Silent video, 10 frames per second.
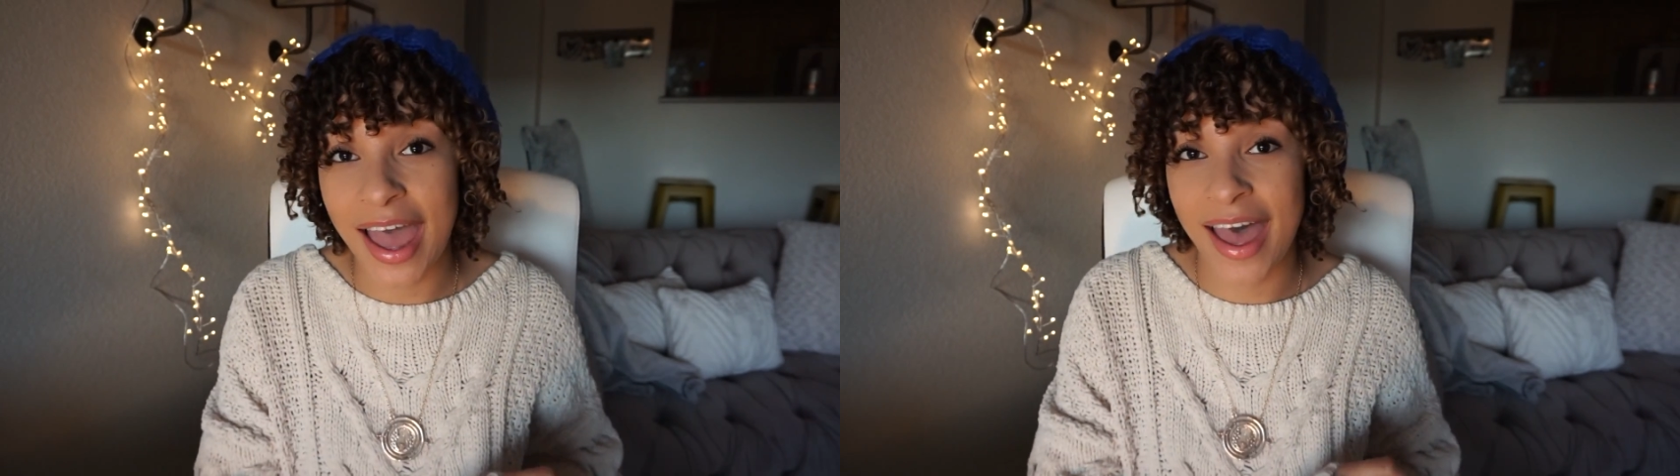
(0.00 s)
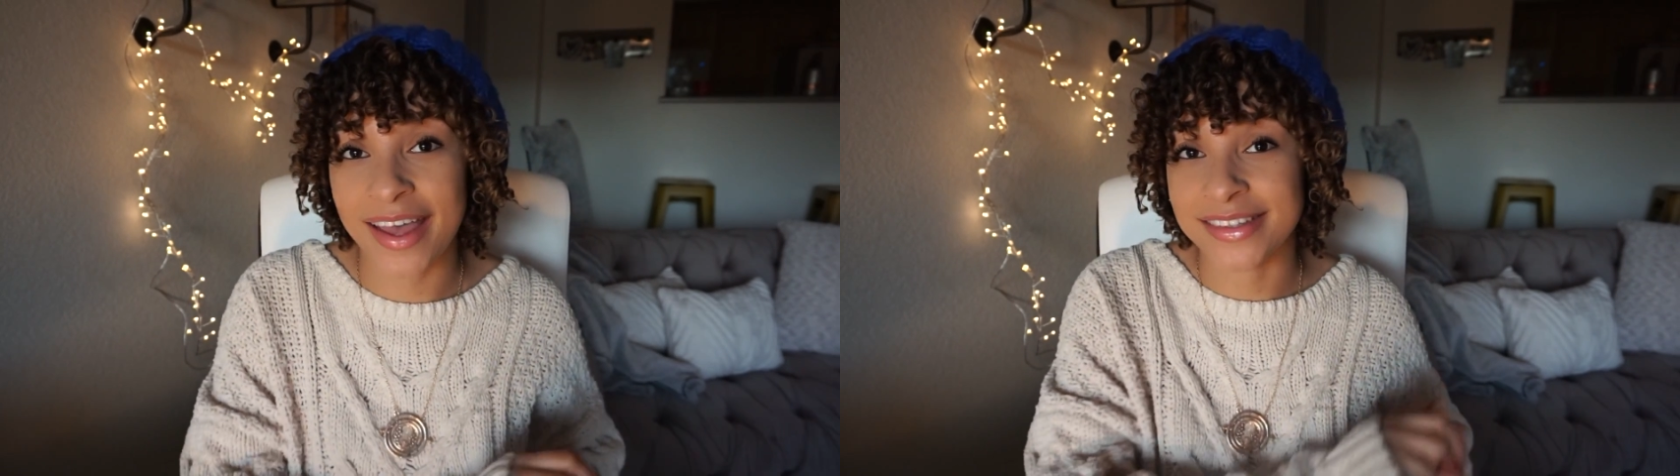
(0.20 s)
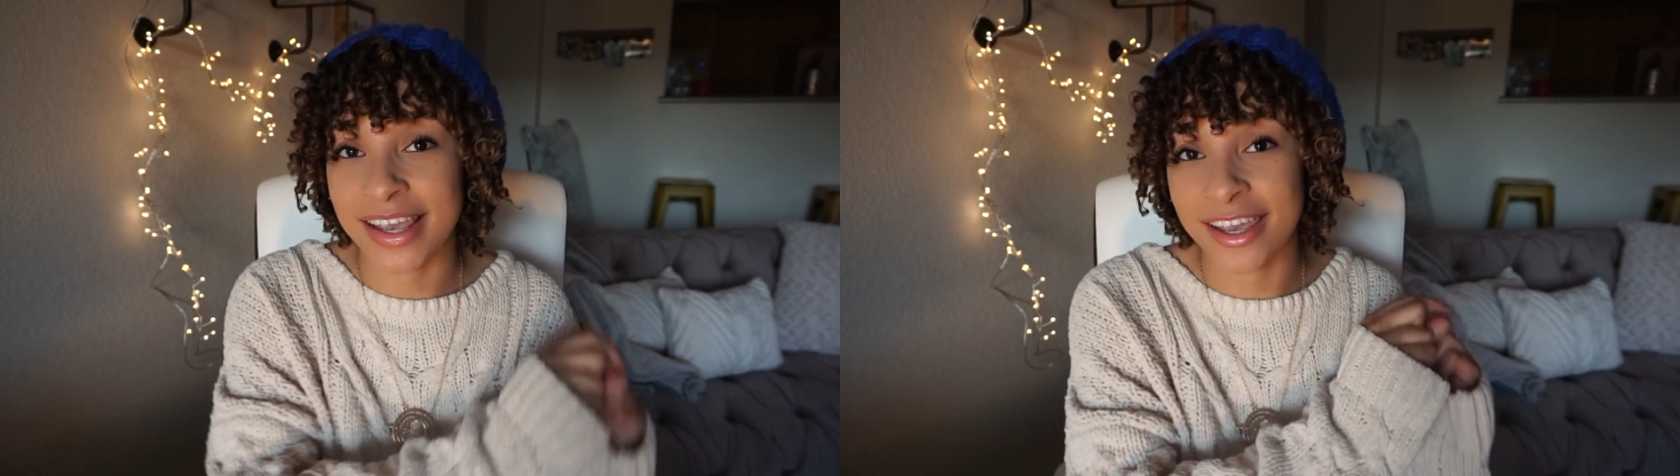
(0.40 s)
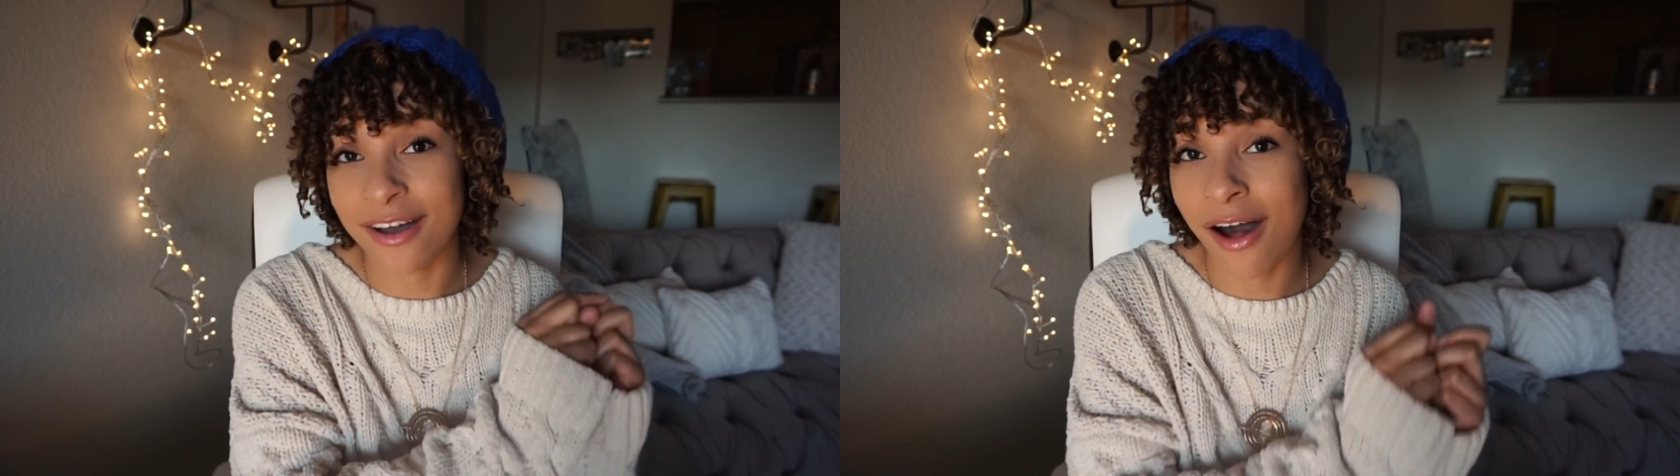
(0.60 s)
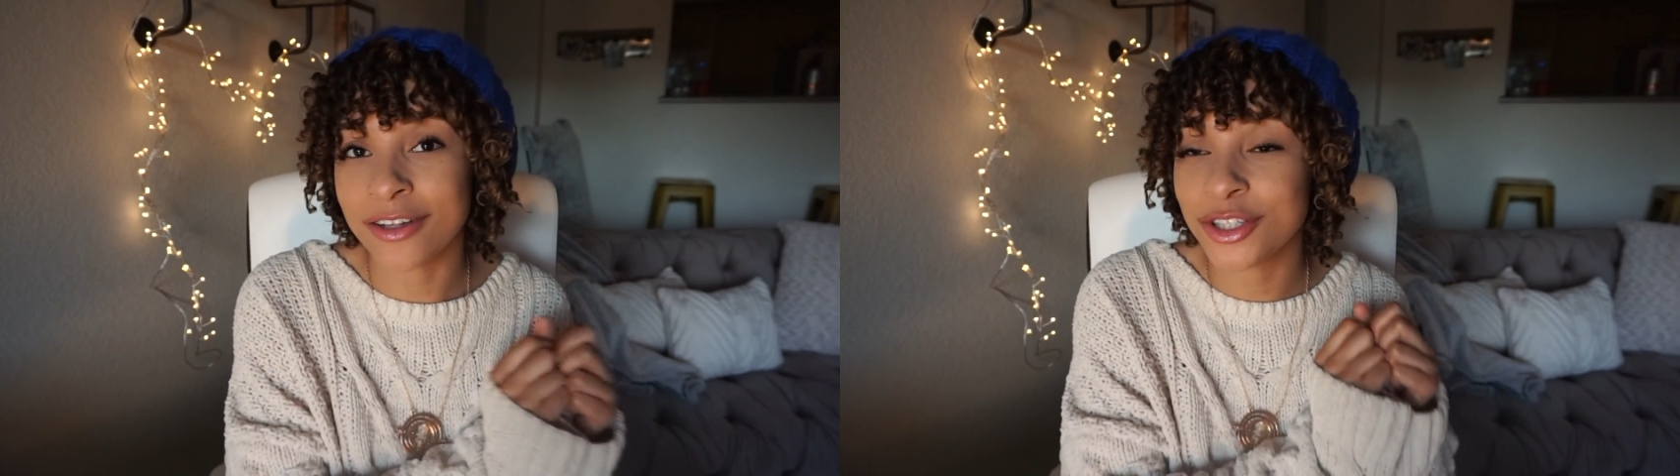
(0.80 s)
as a
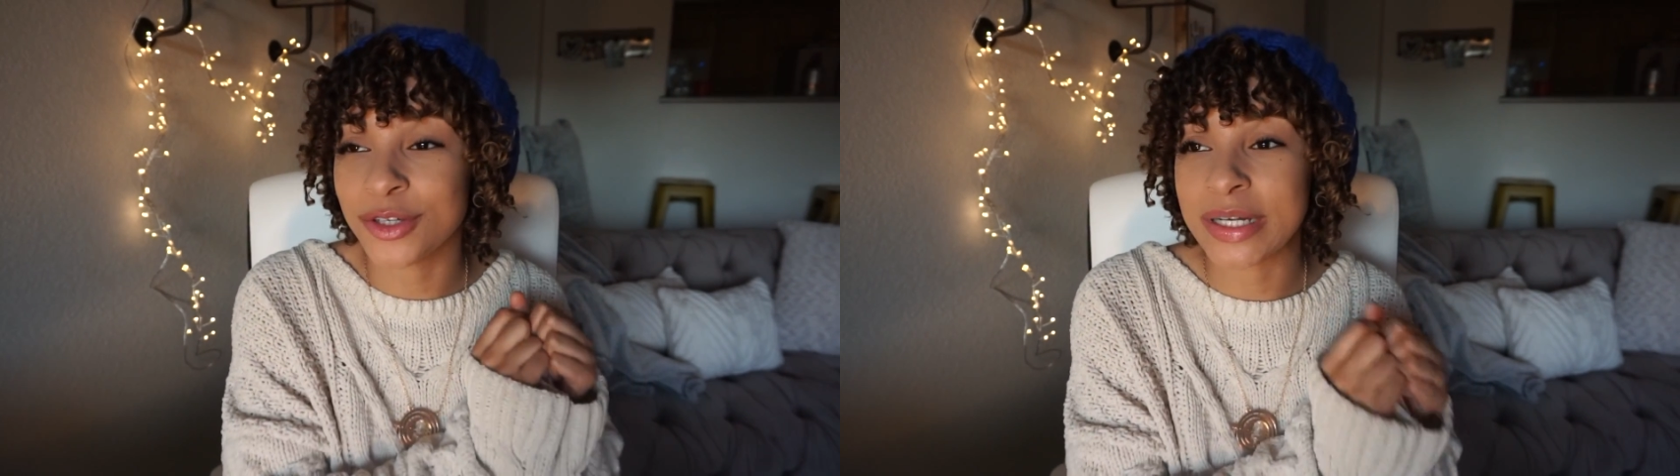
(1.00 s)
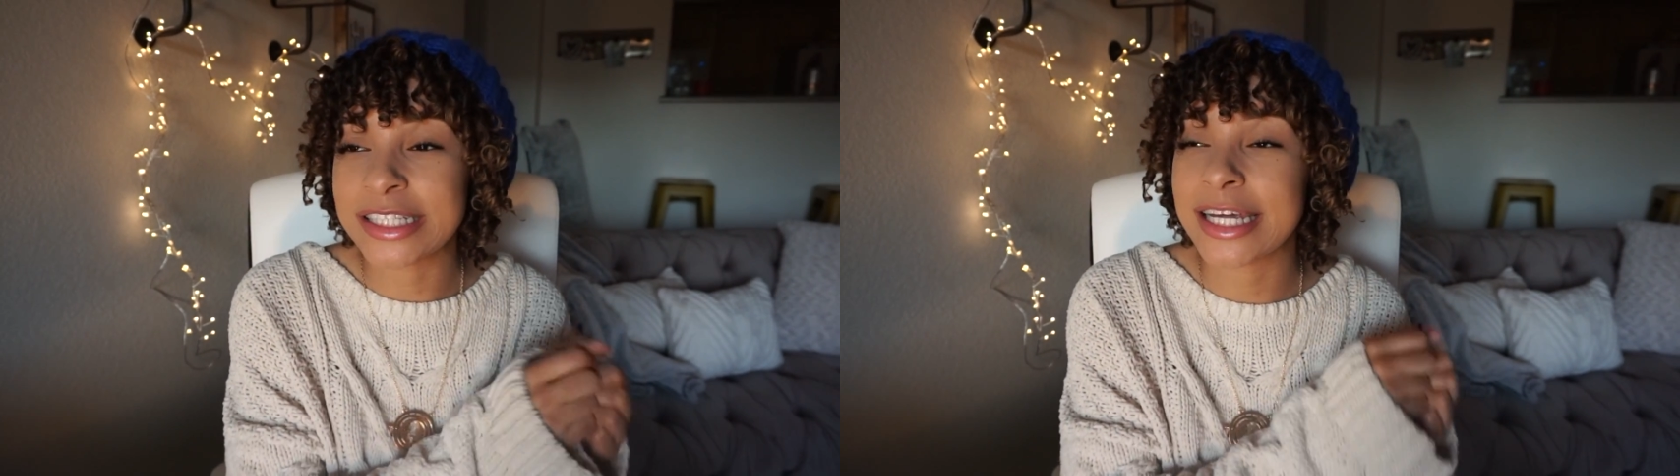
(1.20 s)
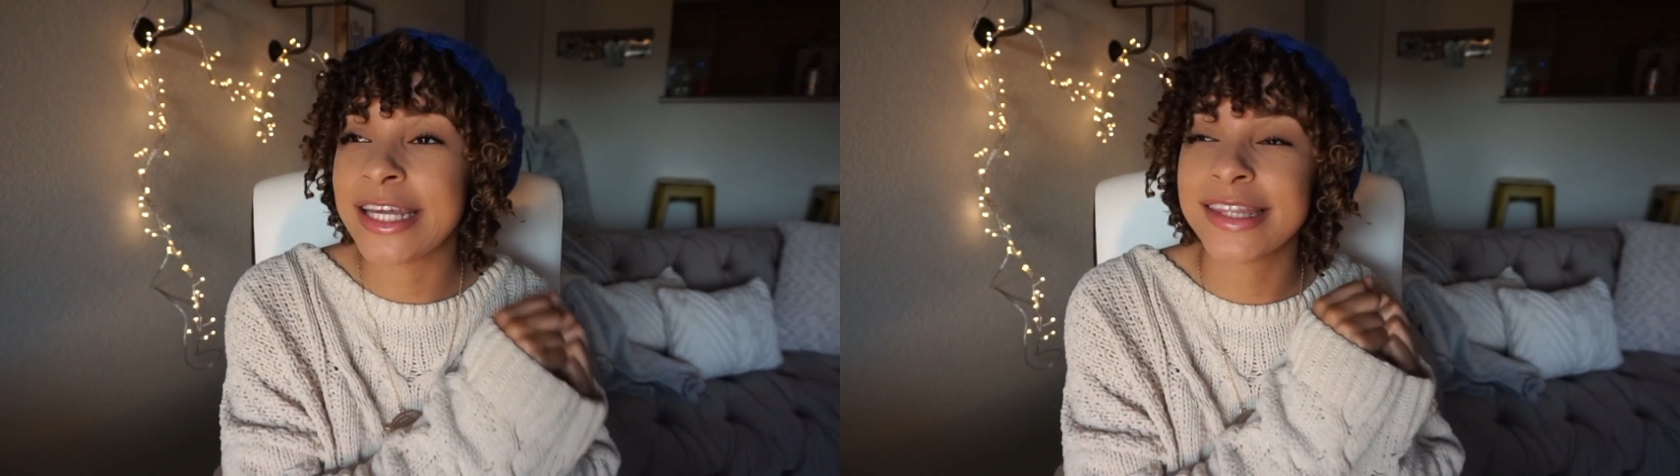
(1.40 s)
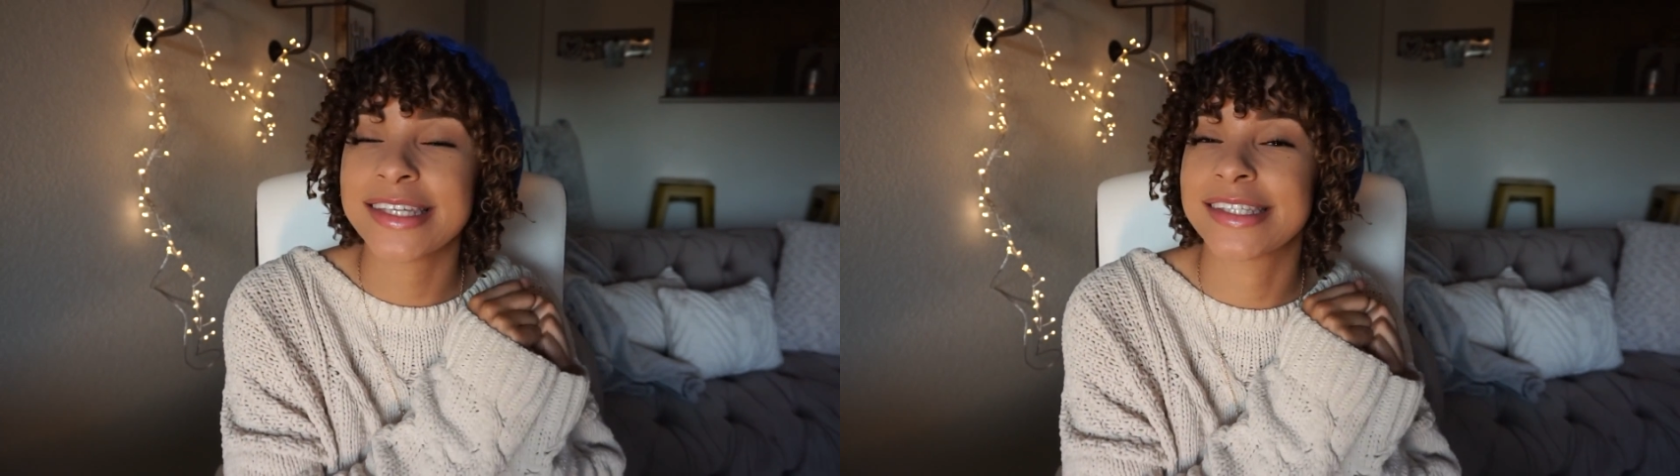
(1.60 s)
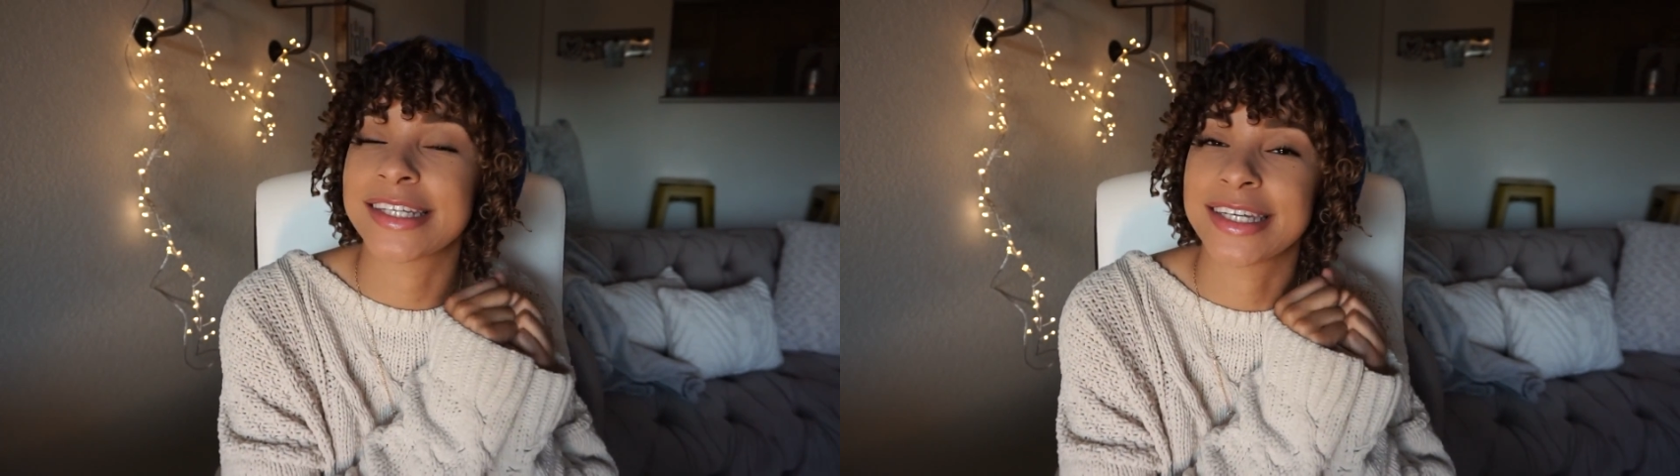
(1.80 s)
college student in the
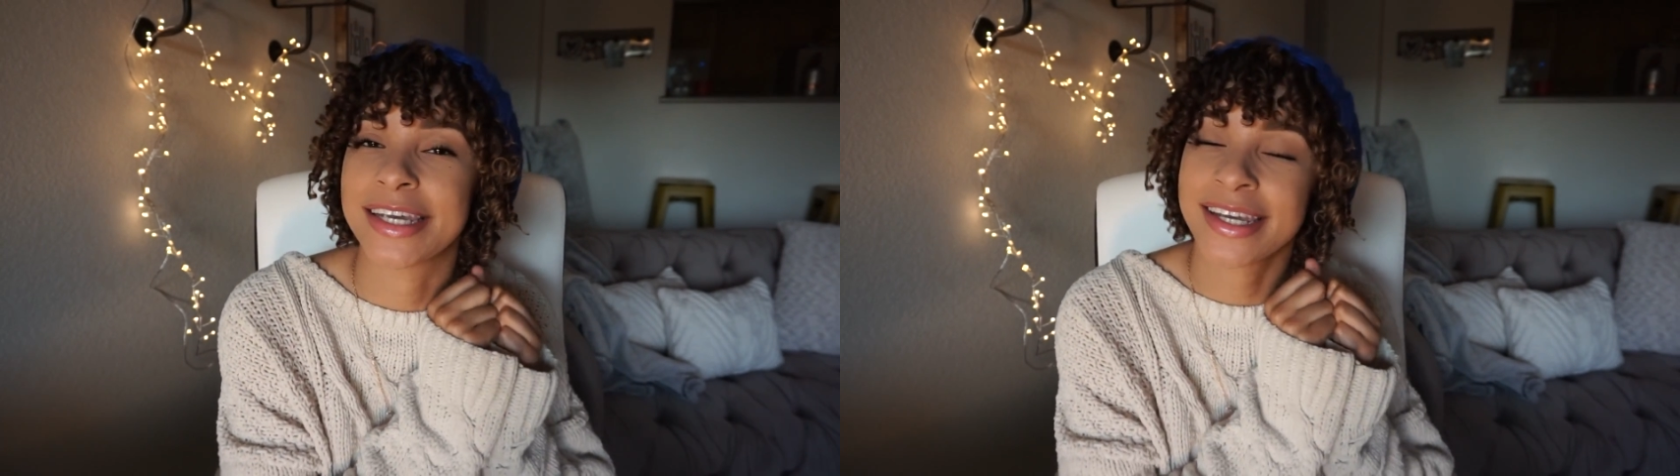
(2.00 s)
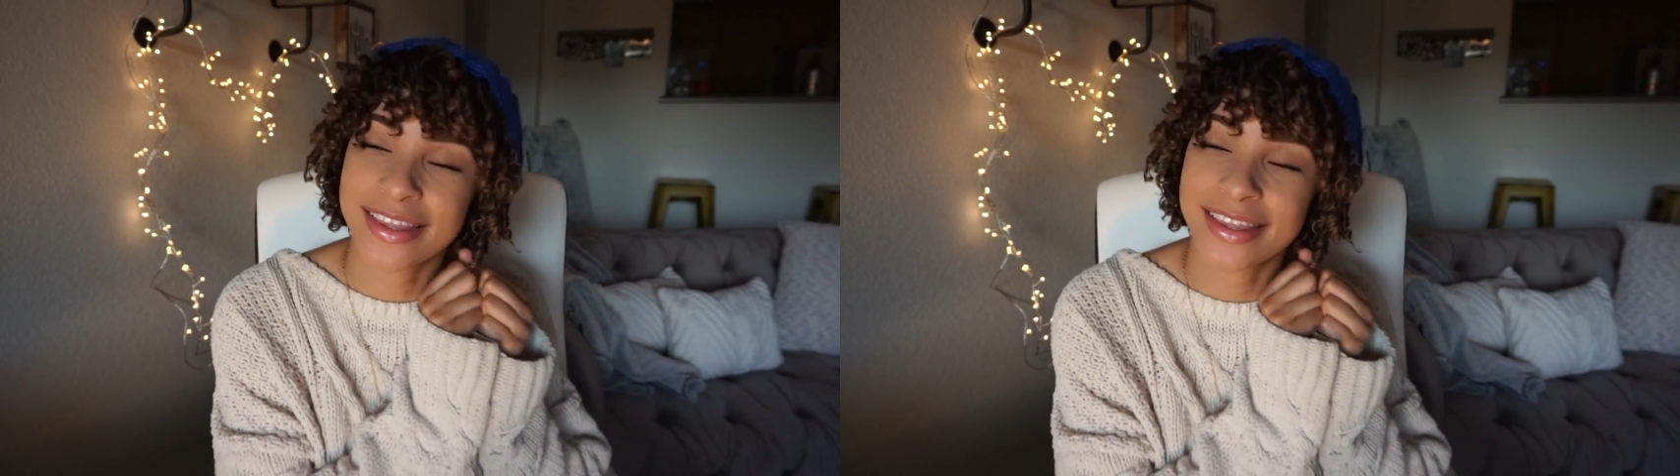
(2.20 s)
city.